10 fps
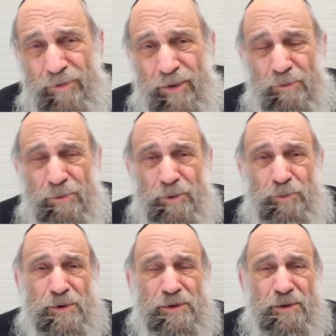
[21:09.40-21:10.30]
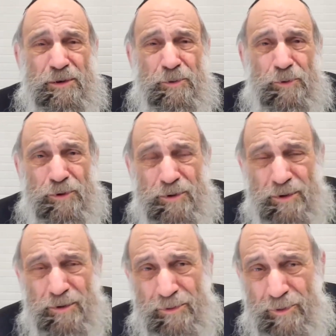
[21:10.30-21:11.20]
favorite person in the
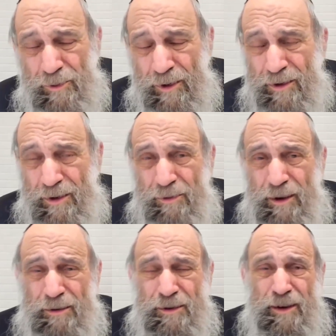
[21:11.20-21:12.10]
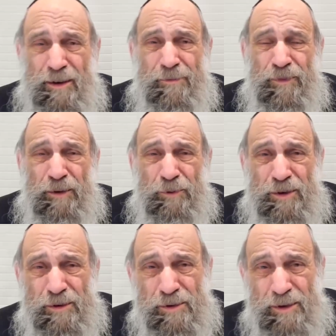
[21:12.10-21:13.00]
world, walking around
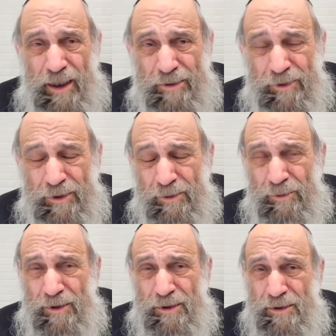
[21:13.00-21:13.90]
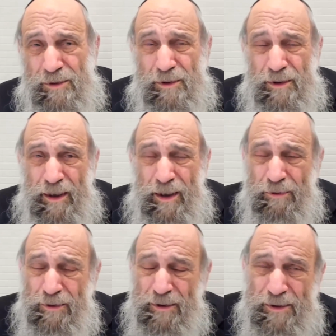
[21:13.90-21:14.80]
with his gaiva, with his
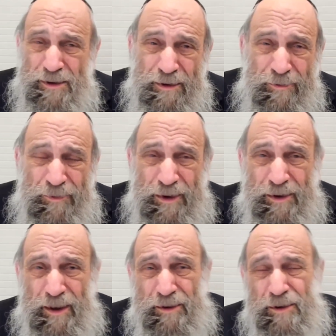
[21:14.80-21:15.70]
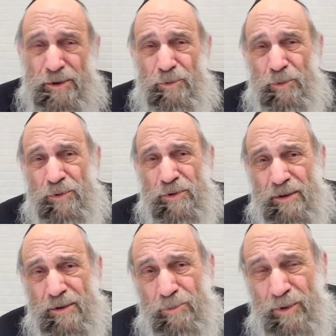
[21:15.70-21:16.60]
arrogance. That is
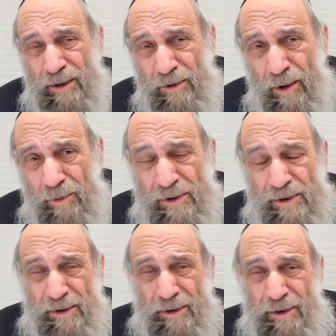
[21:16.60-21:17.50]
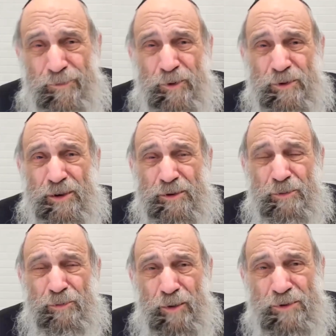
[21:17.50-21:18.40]
represented by chametz. We say
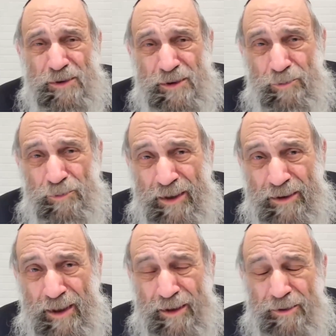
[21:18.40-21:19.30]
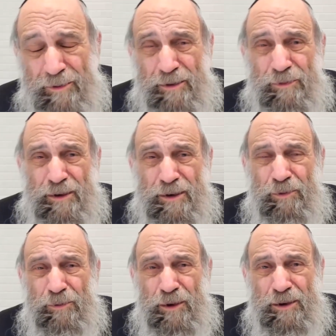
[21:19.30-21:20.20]
chametz is the bad guy.
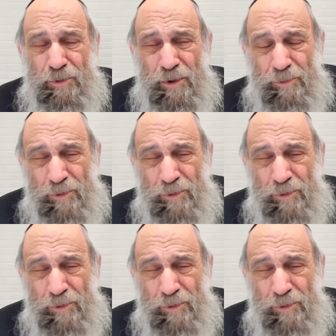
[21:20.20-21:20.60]
Number one, it